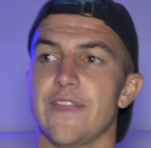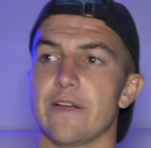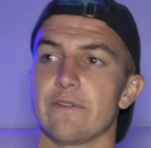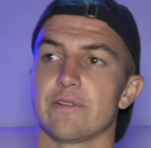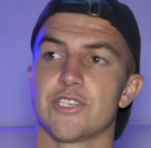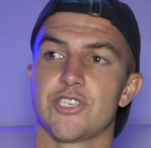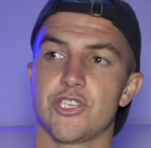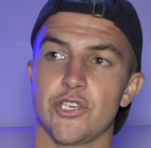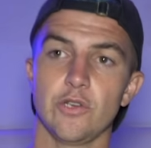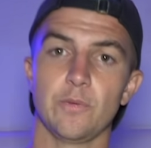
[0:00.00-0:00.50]
There
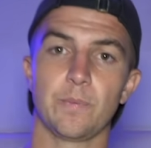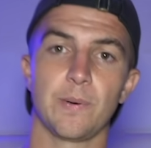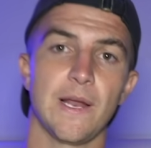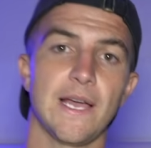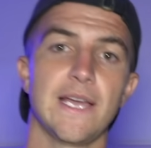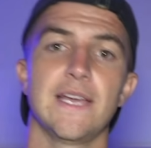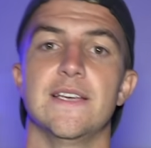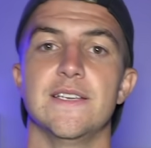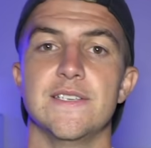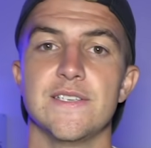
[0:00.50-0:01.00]
are two
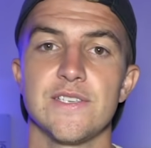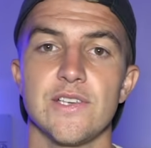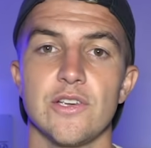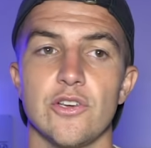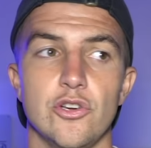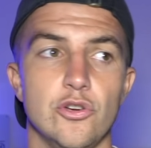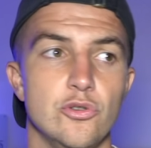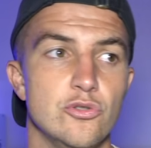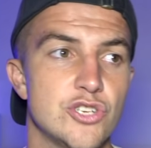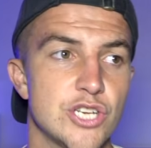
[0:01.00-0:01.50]
players
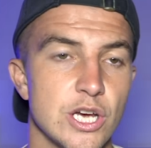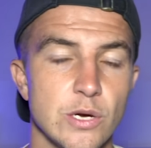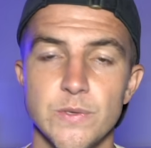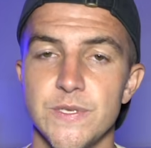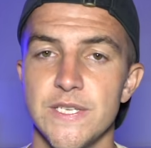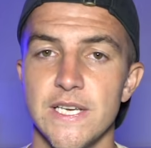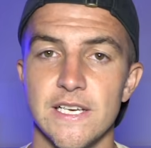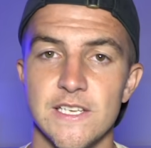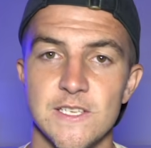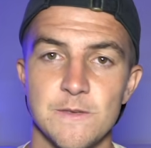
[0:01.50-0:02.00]
who
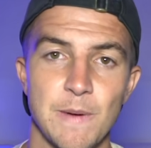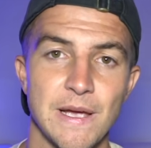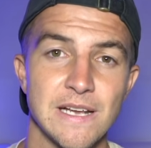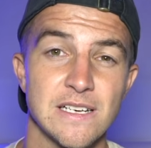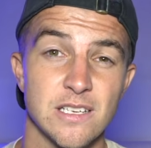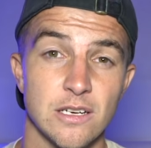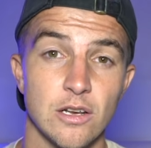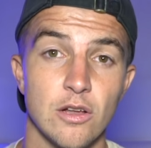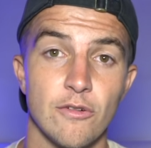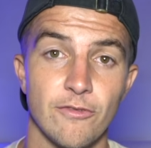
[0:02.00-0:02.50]
Chelsea
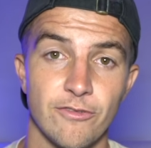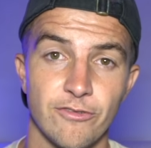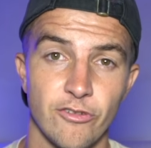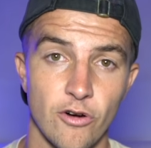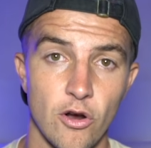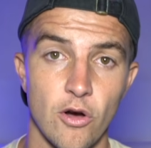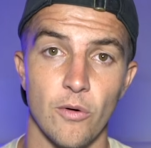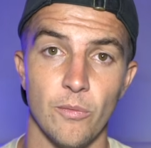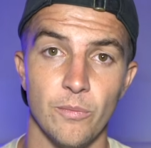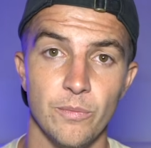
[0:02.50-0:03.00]
expect a lot
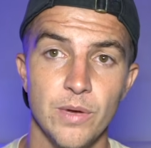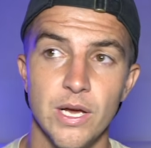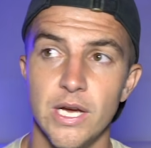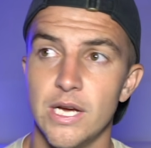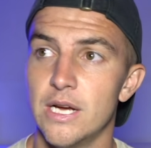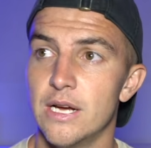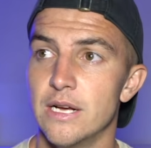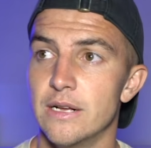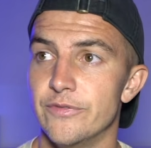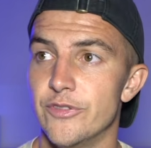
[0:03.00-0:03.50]
from
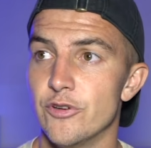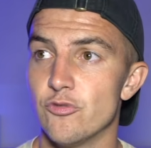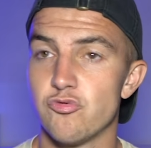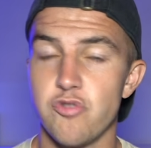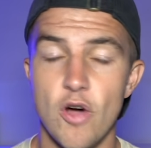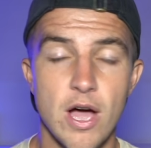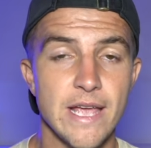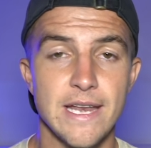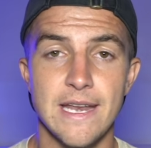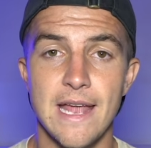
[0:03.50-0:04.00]
that
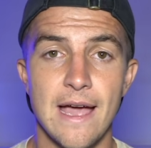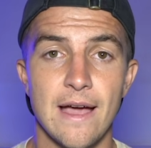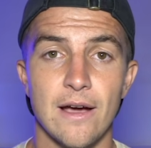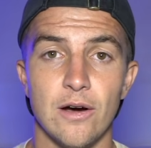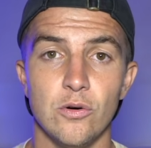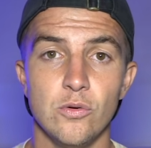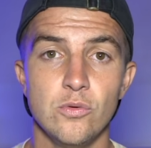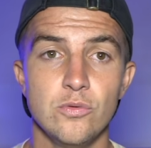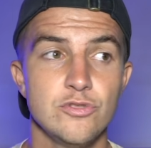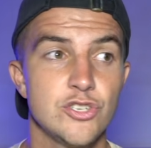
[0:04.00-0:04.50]
right
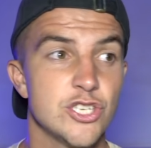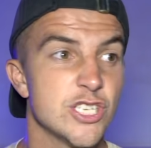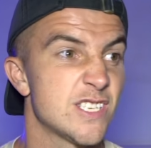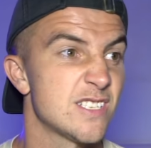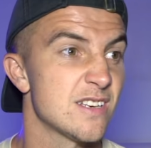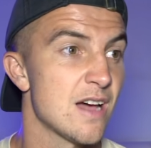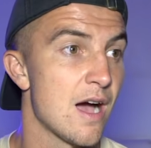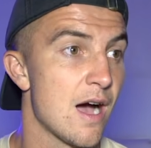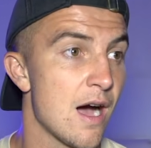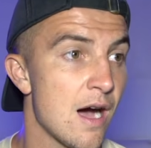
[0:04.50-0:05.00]
now
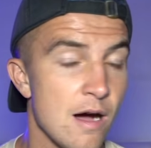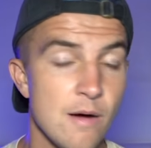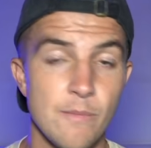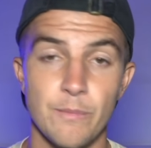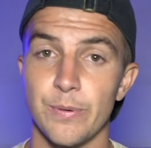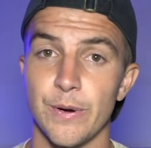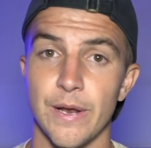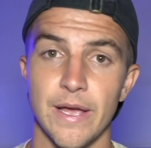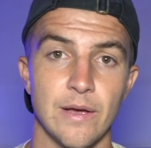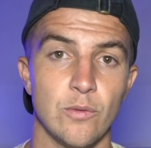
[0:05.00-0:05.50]
just
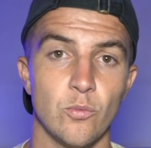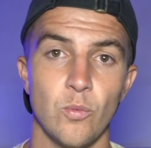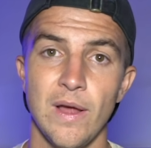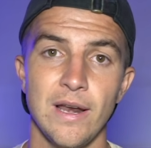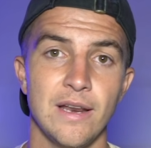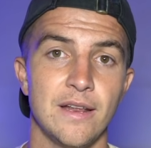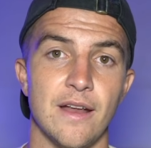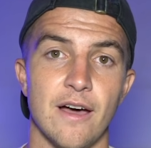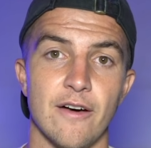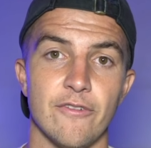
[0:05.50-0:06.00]
aren't playing
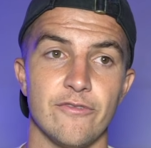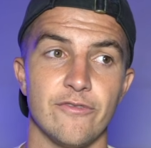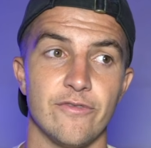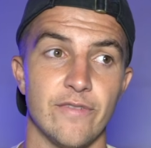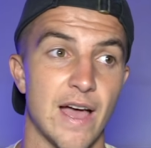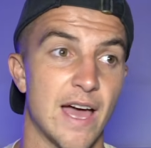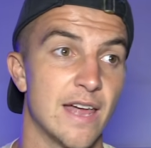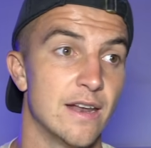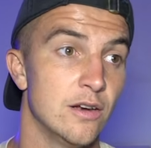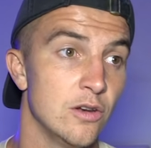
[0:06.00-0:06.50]
well
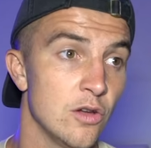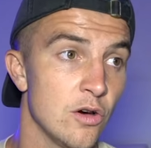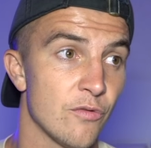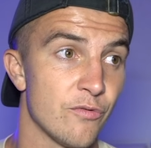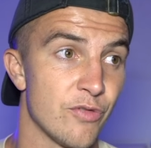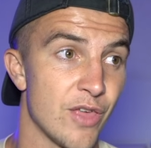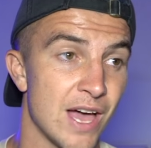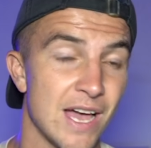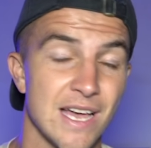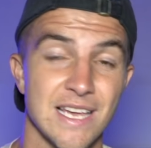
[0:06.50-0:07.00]
enough. And a lot
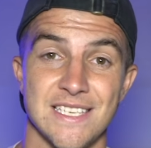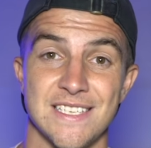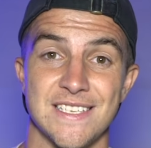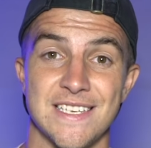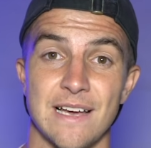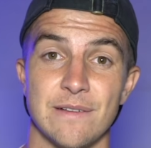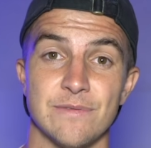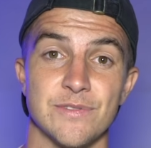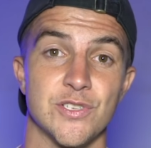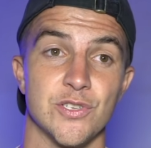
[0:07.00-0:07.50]
of that is
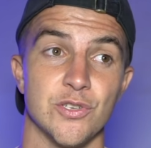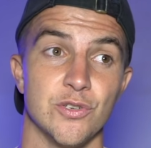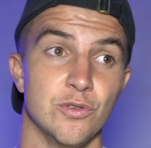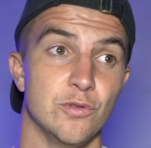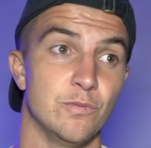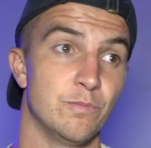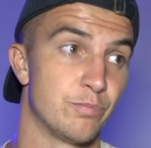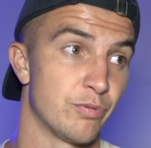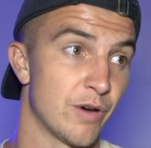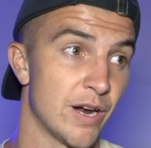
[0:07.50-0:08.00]
down
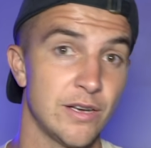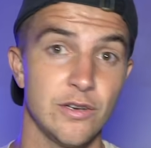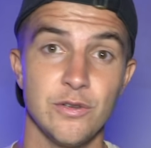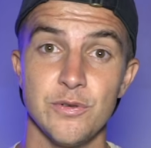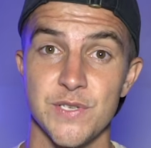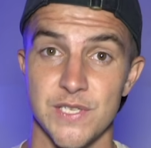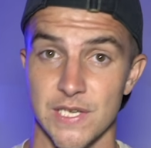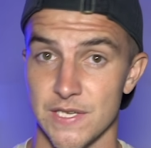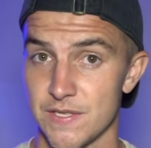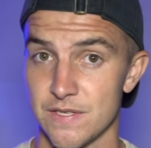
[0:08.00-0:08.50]
to brand
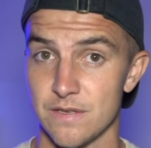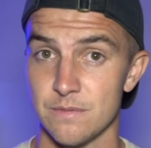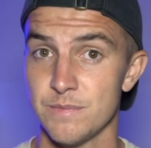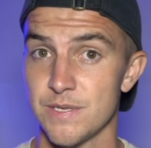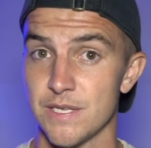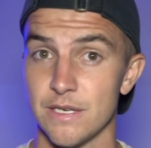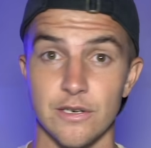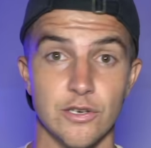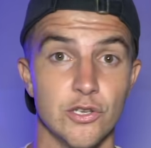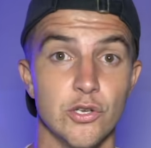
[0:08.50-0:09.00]
new
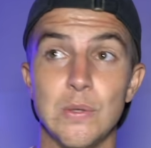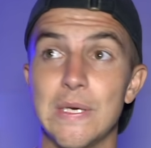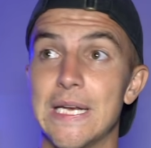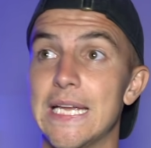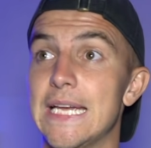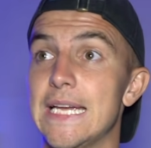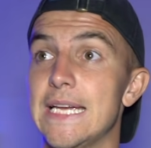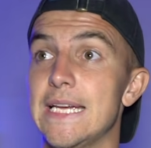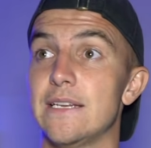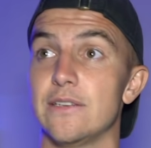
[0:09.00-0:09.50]
systems in a new
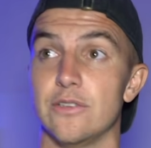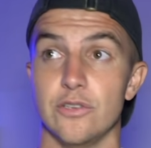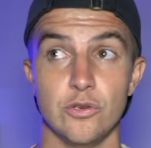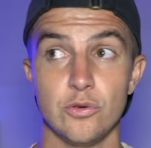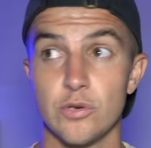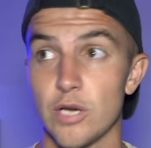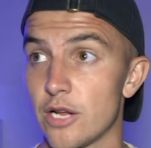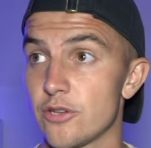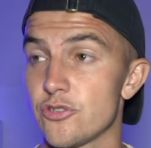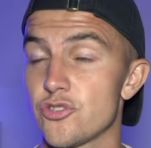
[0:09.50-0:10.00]
league,
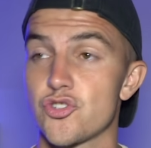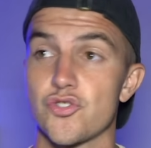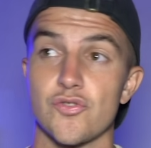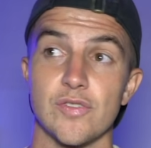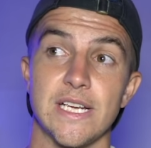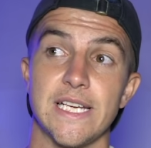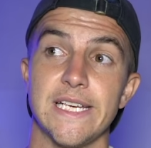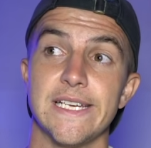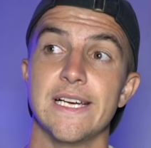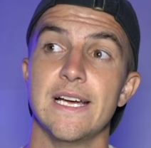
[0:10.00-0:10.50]
new
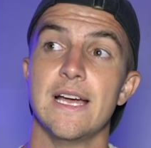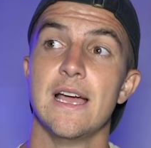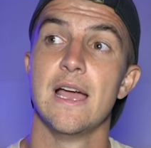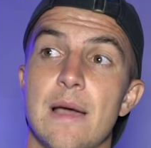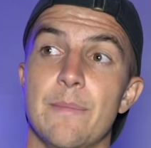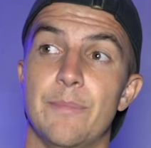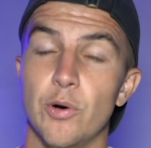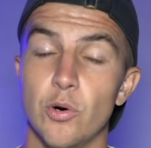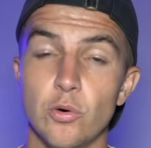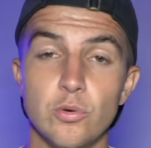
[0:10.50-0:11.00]
country,
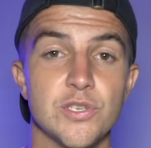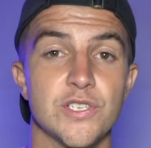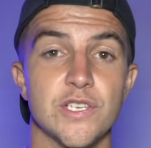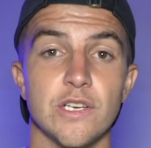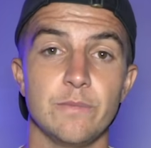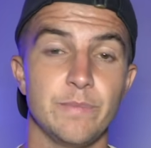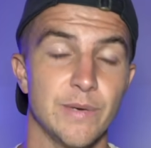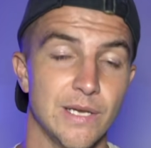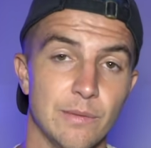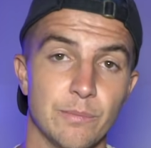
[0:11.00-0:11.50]
but
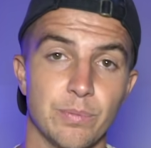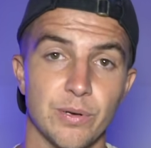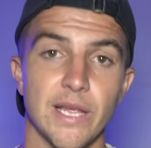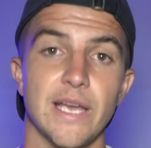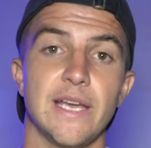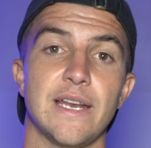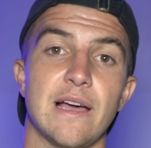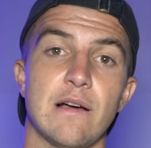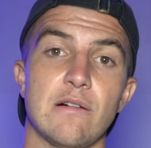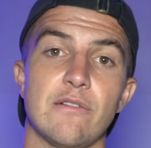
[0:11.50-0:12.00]
also being
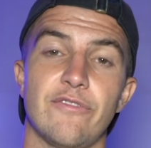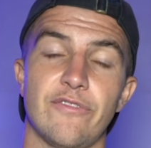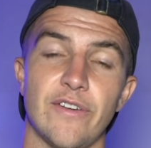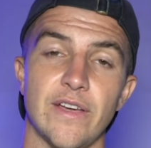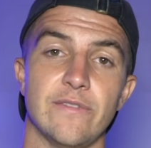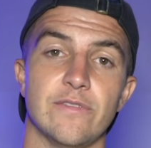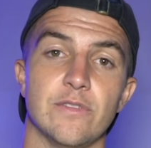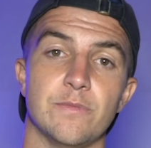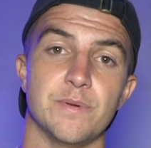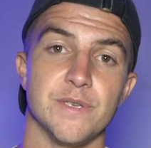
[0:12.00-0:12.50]
played out of
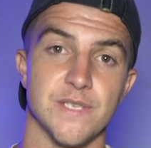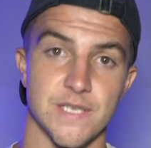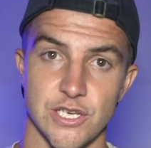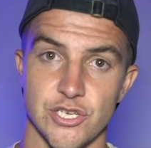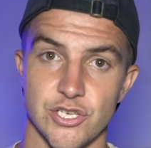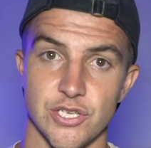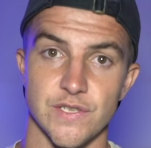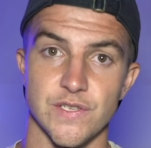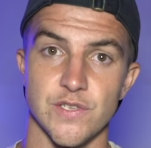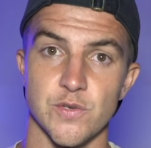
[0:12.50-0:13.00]
favoured
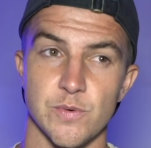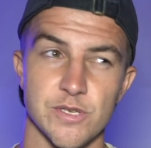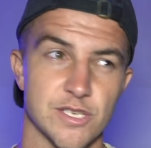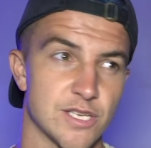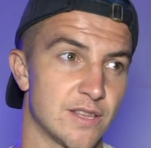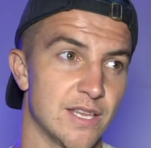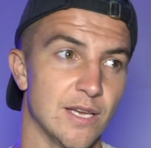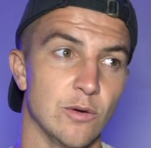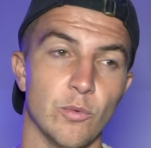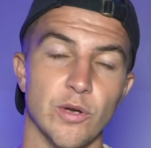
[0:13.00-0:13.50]
positions, which
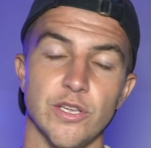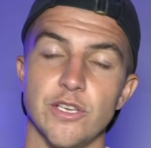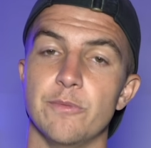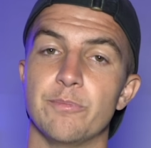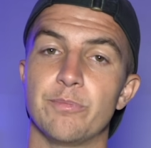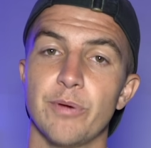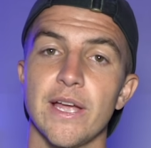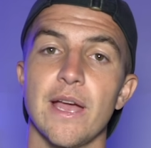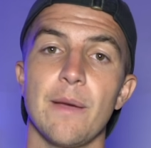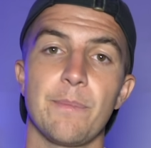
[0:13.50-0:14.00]
I think when you
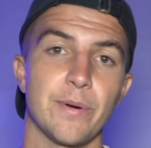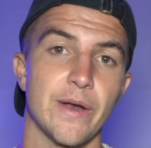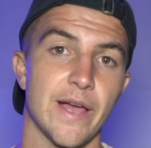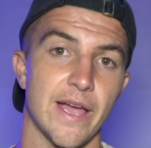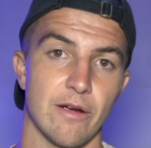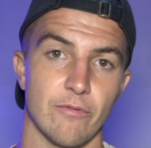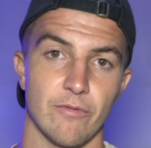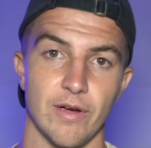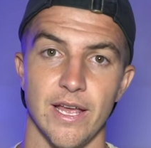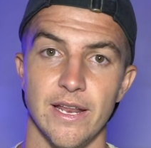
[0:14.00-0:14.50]
bring a
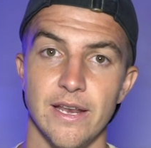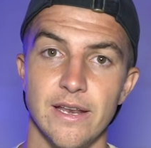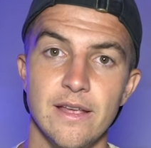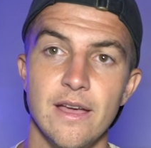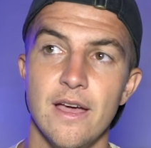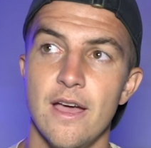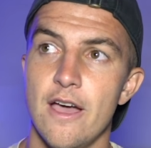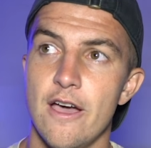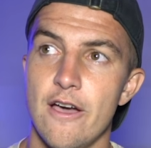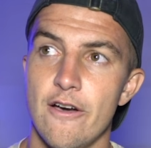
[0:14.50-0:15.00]
player
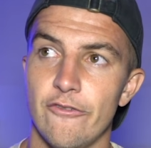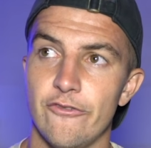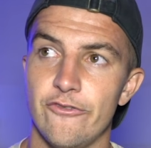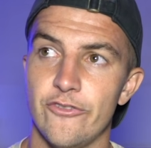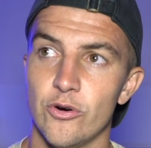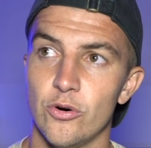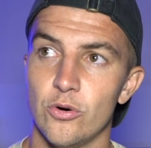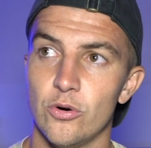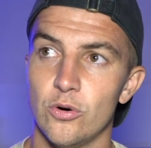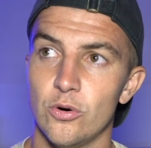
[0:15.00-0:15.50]
in
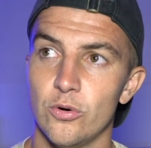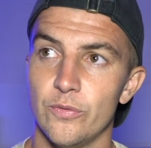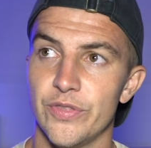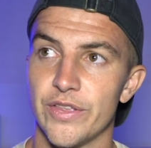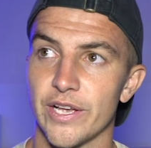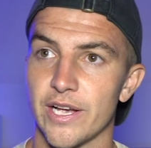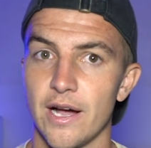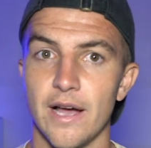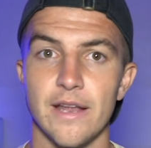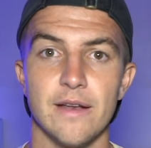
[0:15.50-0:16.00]
for
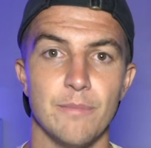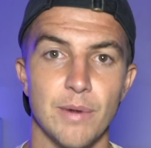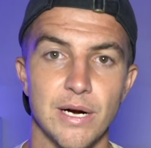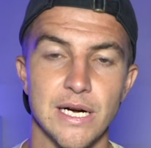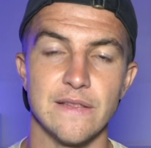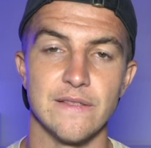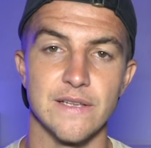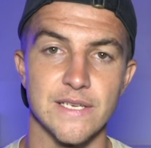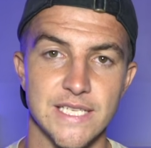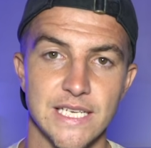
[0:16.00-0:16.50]
the kind of
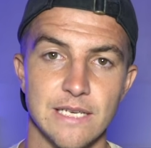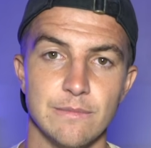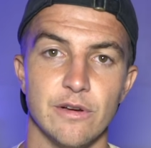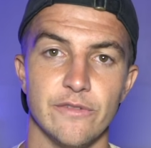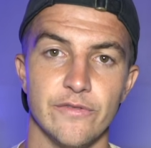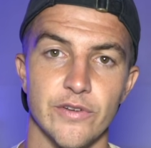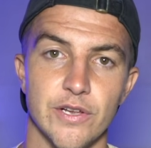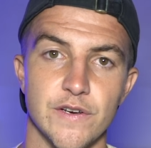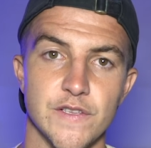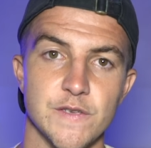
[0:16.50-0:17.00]
money that
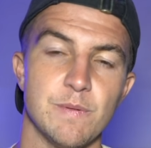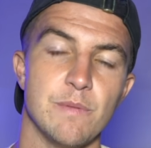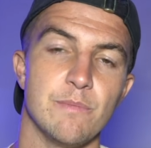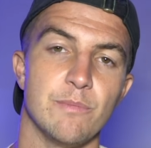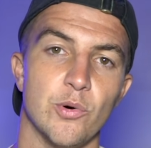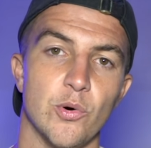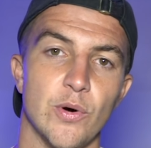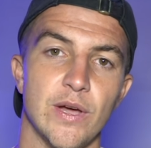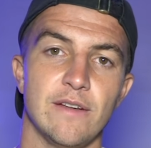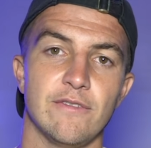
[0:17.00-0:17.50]
Timo Werner's been
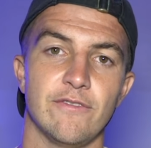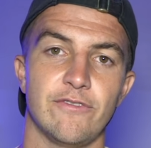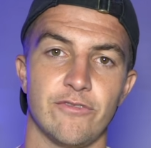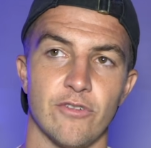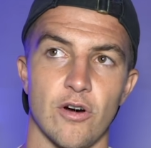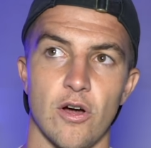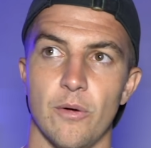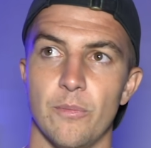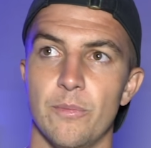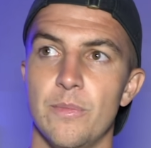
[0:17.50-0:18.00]
bought in
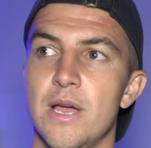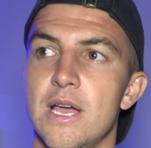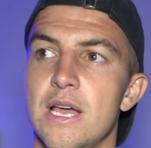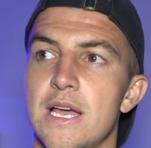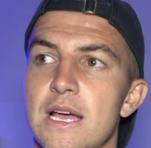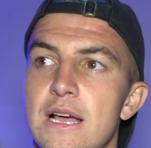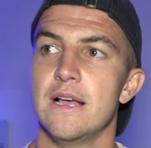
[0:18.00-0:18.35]
from,